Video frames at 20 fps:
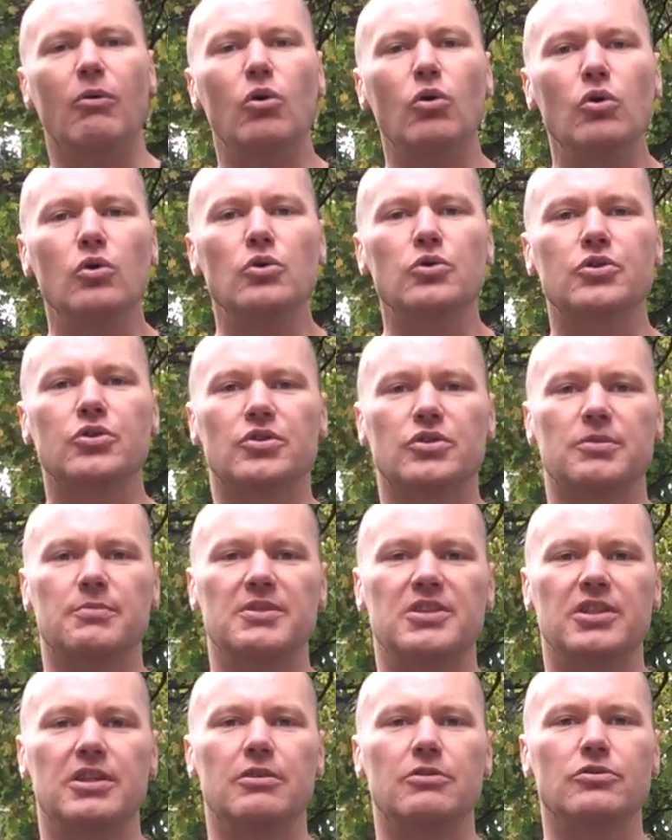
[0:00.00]
all sorts of
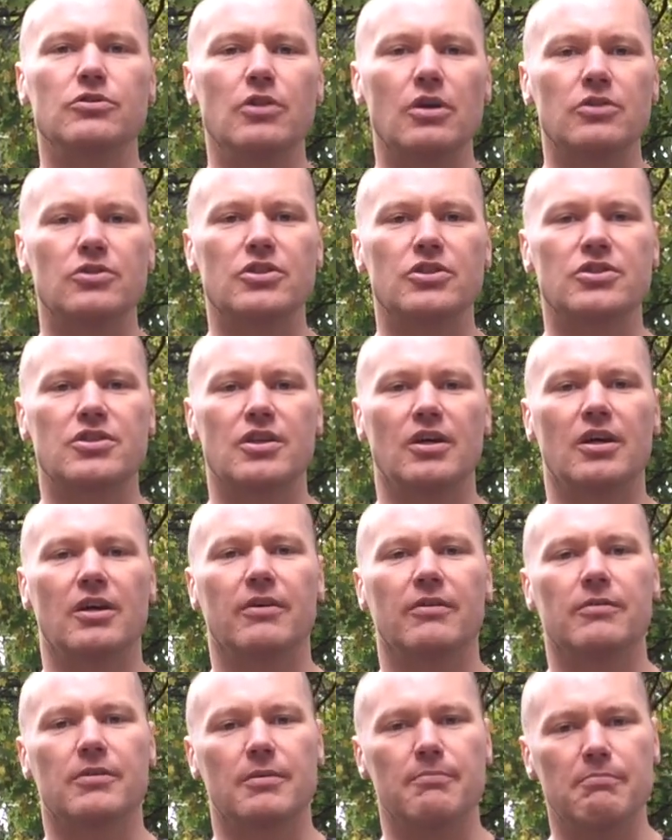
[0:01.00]
materials, not just the
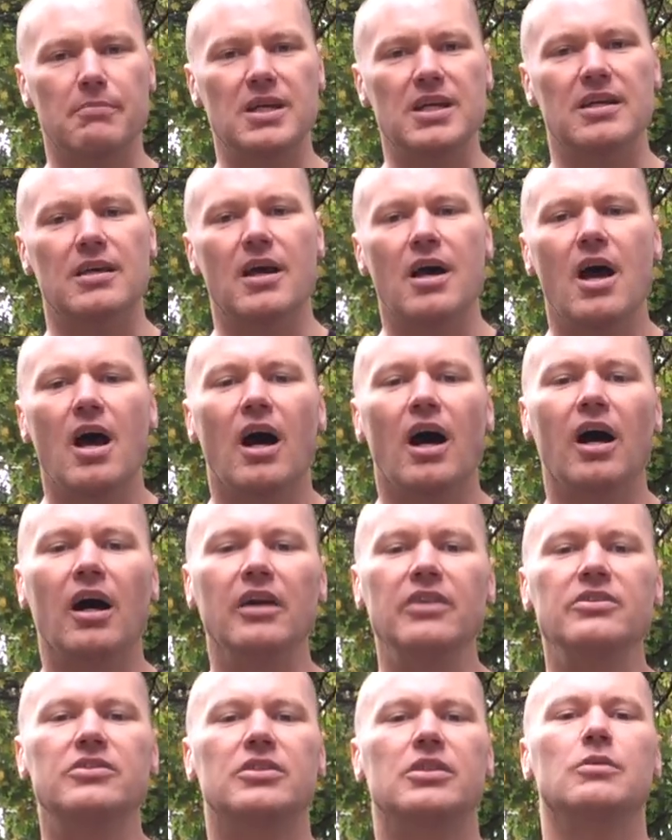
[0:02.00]
meat.
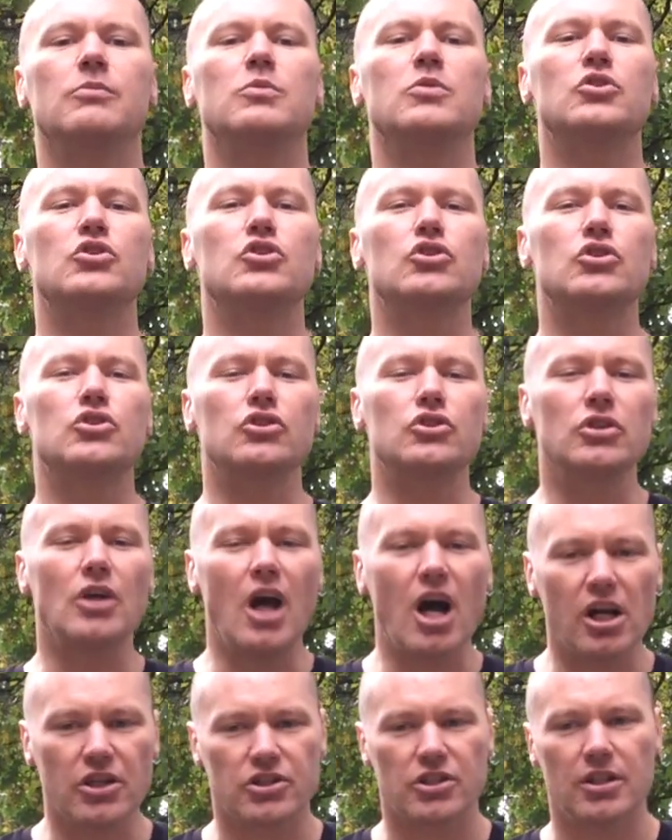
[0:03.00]
Hunting was
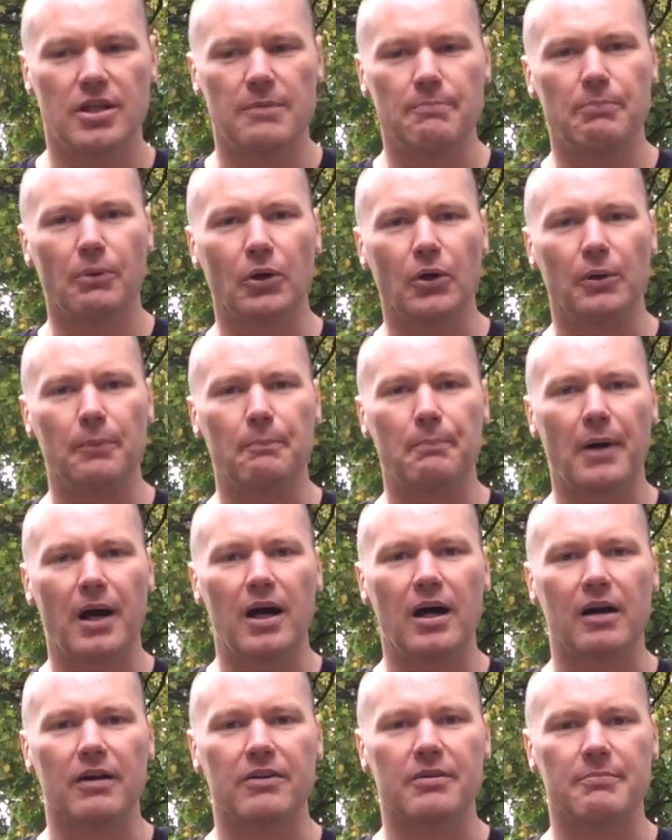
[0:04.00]
such an important
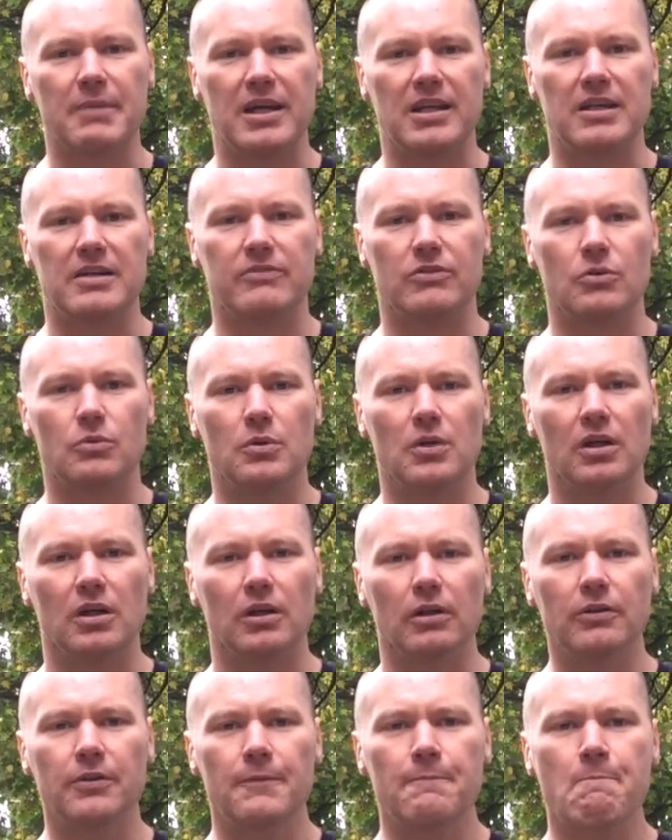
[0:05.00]
part of the medieval
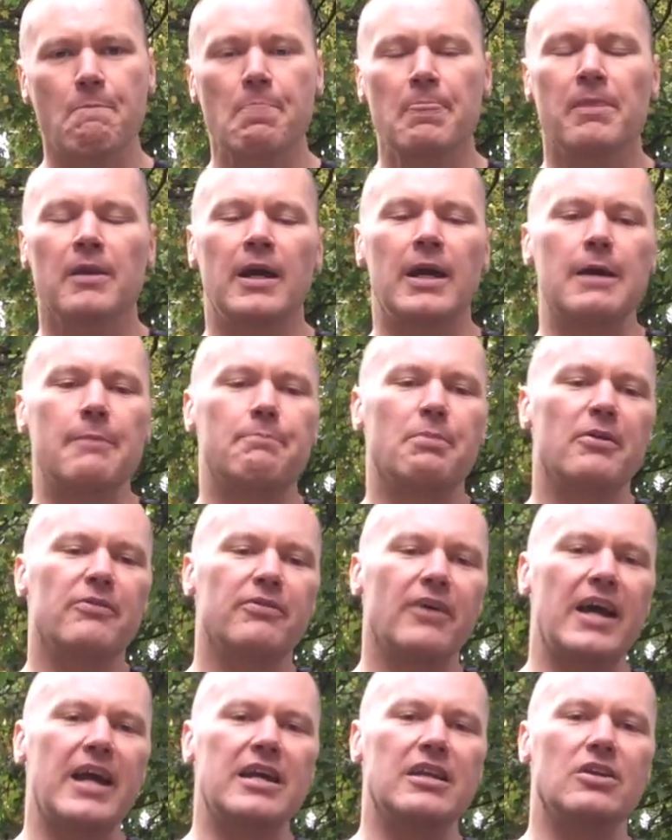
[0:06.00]
world. It
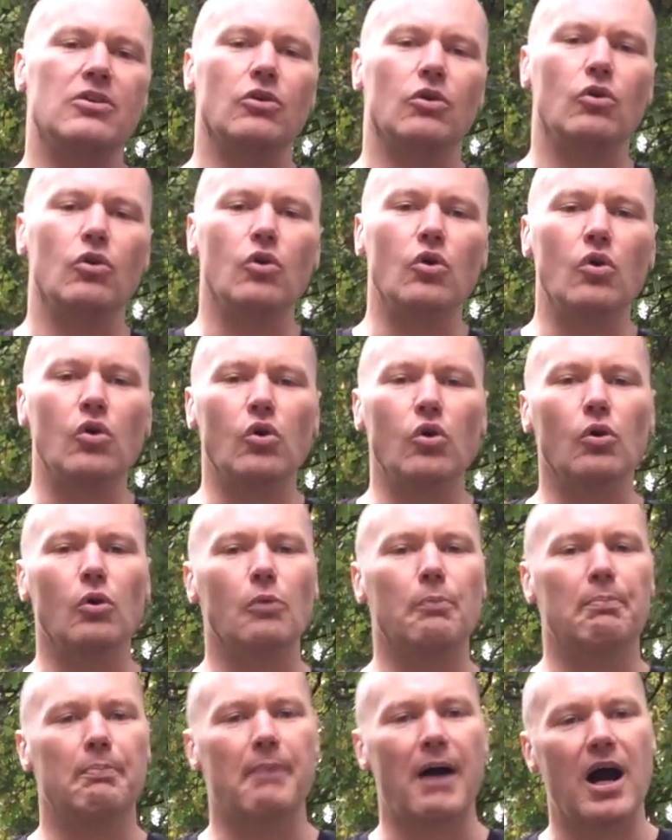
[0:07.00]
pervaded
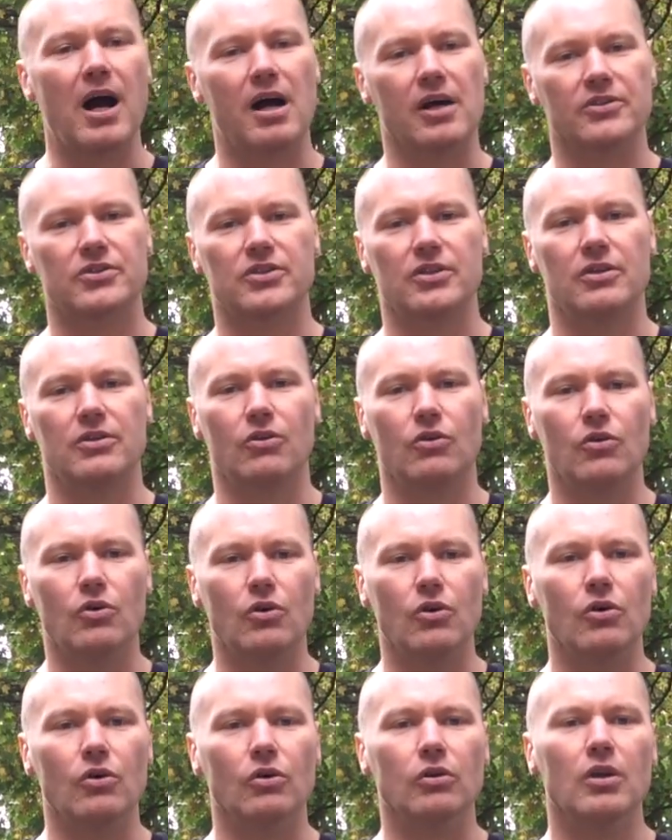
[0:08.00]
all parts and
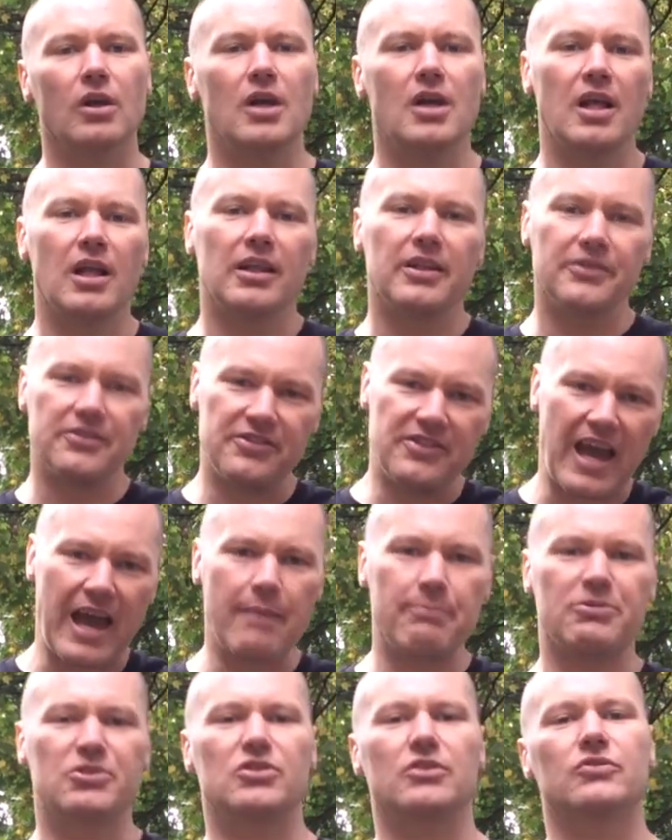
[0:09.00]
all
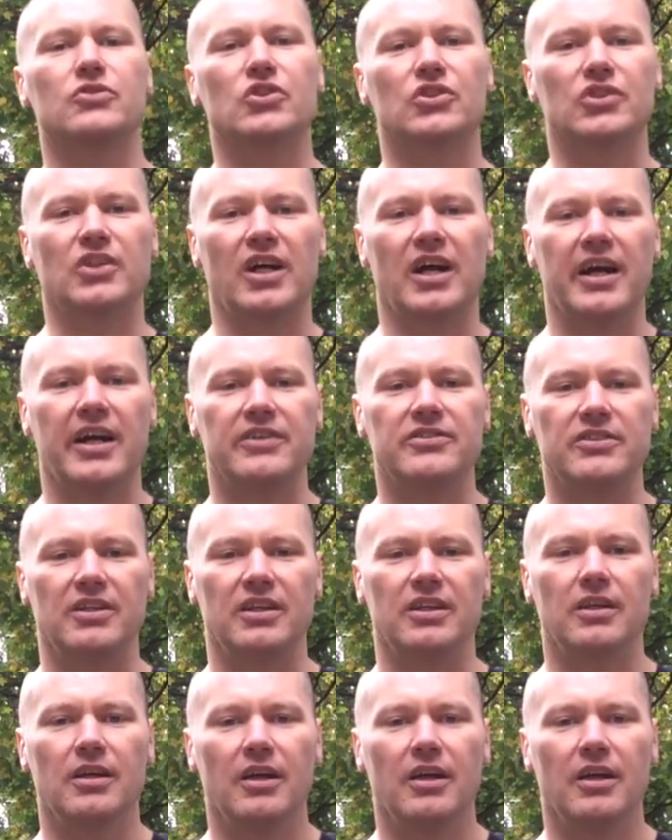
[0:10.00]
depths of society.